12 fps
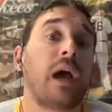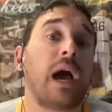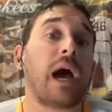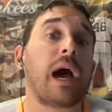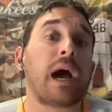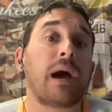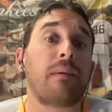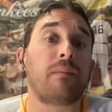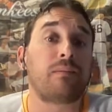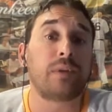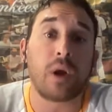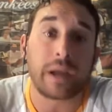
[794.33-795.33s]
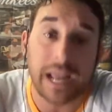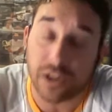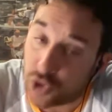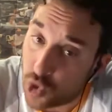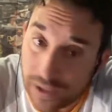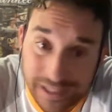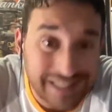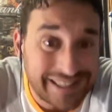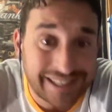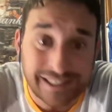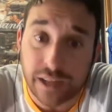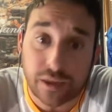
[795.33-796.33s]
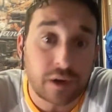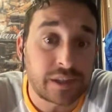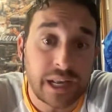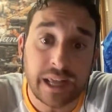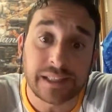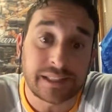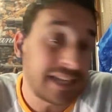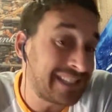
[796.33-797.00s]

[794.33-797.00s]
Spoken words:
2 hits in 6 1/3 innings,